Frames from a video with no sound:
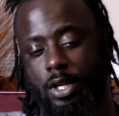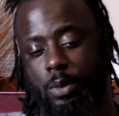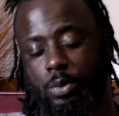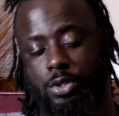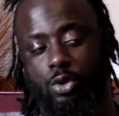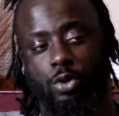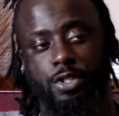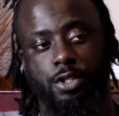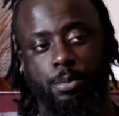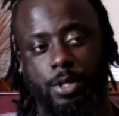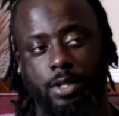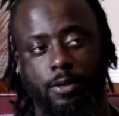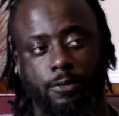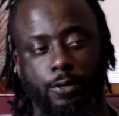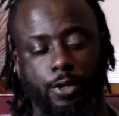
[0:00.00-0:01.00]
it was going to
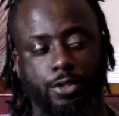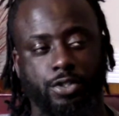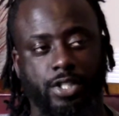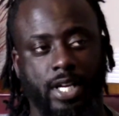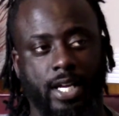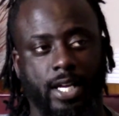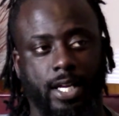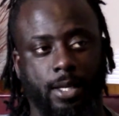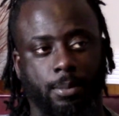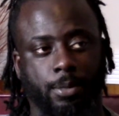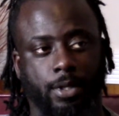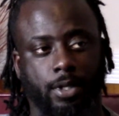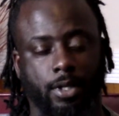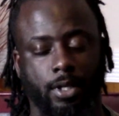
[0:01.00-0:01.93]
be the first time